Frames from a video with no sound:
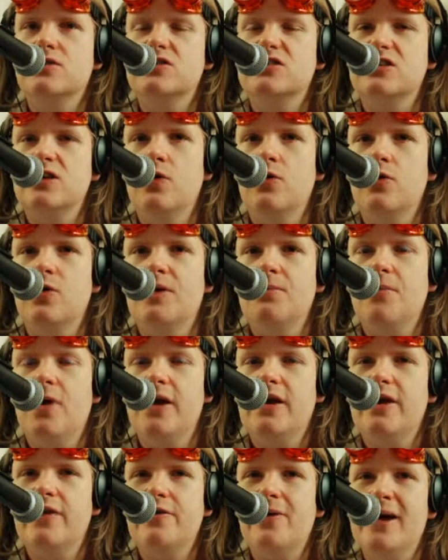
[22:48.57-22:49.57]
So in My
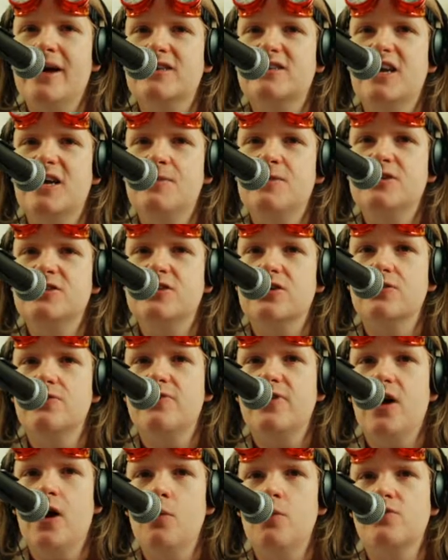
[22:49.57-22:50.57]
Hero Academia so
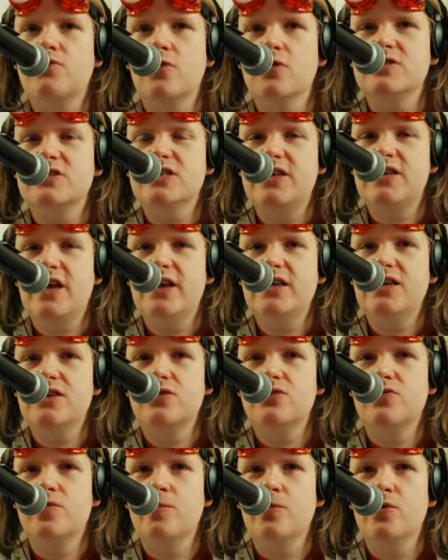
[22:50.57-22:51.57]
far, we've not seen any
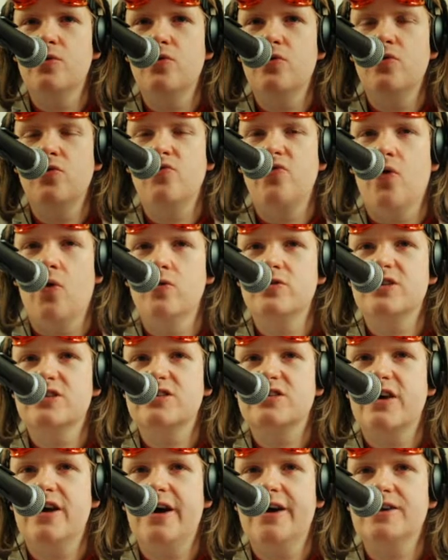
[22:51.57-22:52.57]
that remove or
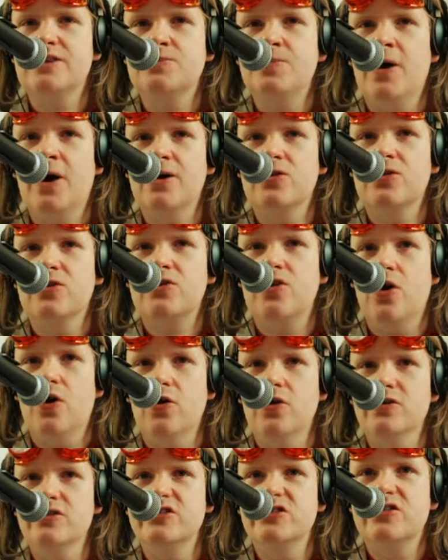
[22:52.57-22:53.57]
discard as part of the
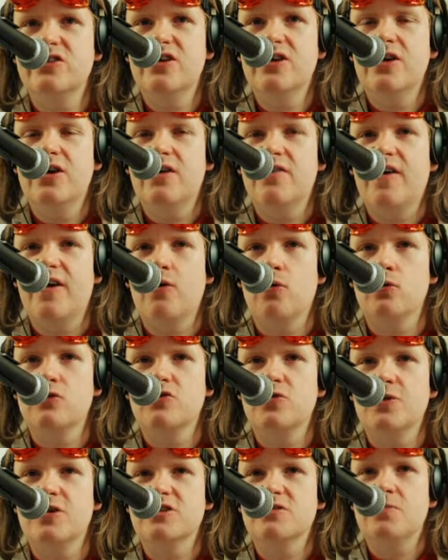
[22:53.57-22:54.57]
cost. They all
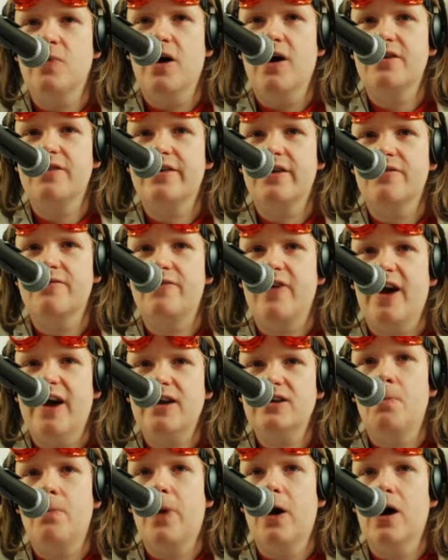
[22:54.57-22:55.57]
do it as part of the
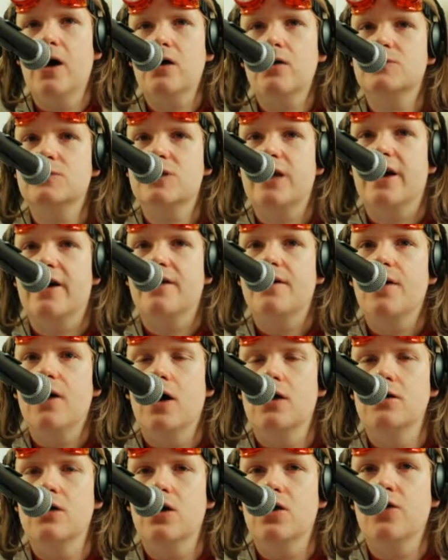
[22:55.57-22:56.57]
effect. But yeah,
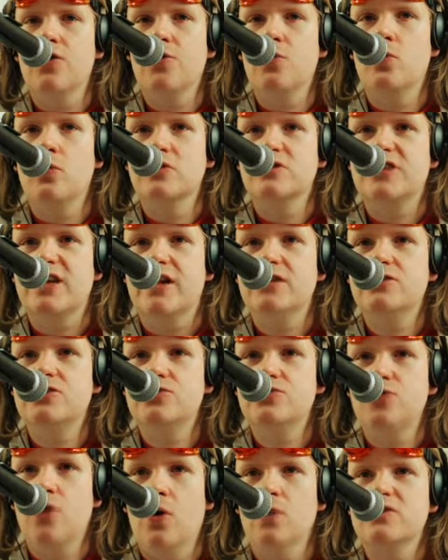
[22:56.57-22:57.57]
a lot of them will tell you
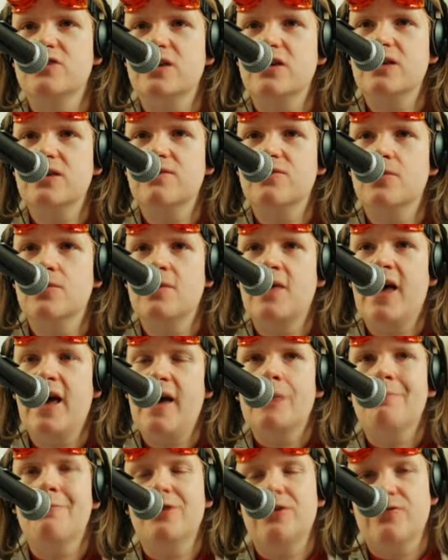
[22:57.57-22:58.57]
not to leave them
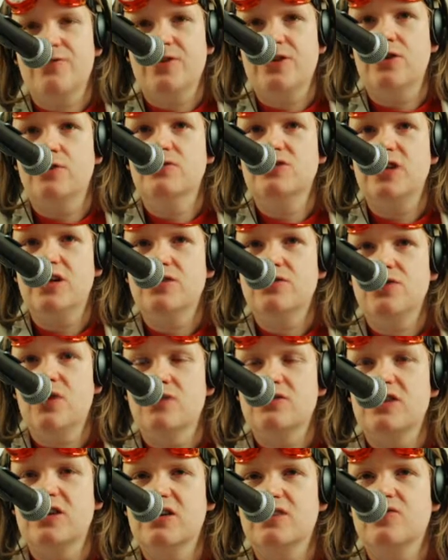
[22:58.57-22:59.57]
there. But if they don't tell you
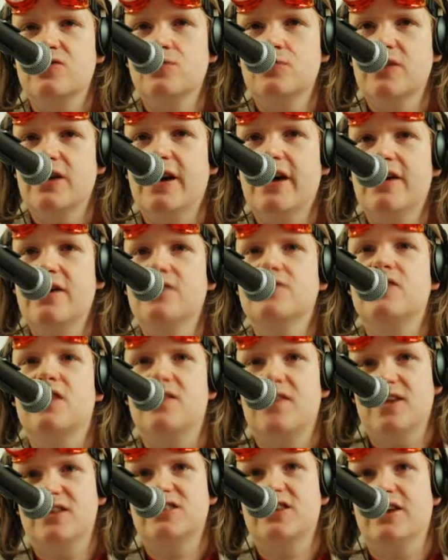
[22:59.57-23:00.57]
not to leave them there, then
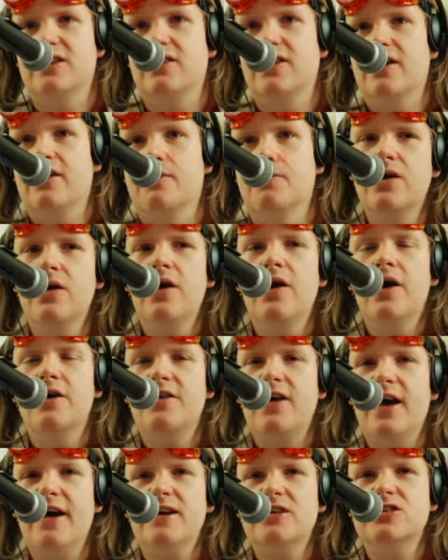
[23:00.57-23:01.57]
they stay there. And
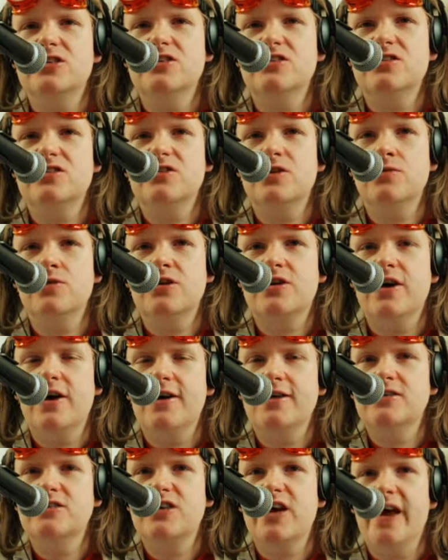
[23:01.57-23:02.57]
actions are the only
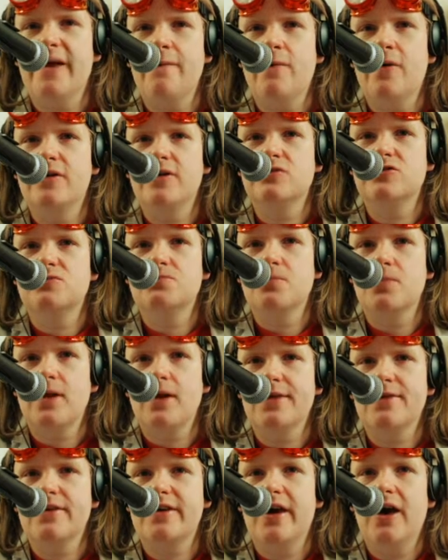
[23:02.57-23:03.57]
card type where you just
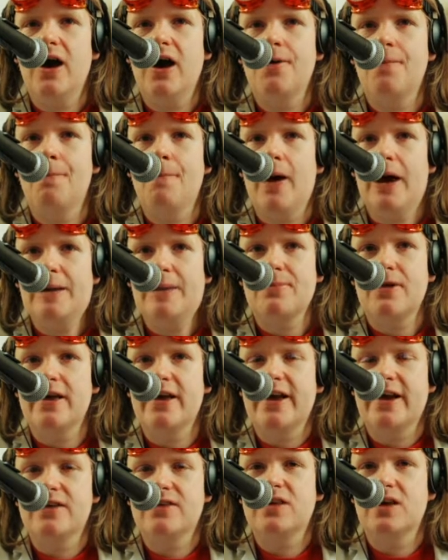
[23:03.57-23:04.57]
play the card by
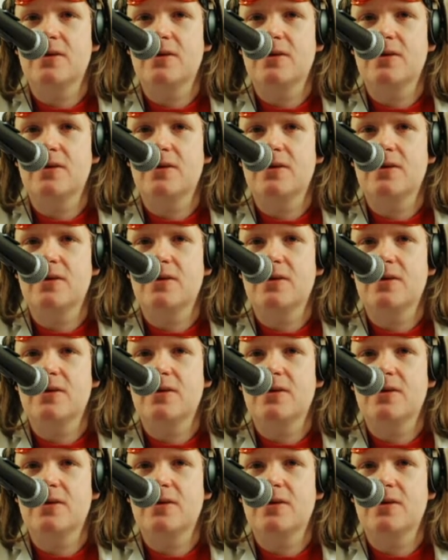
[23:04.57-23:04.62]
playing the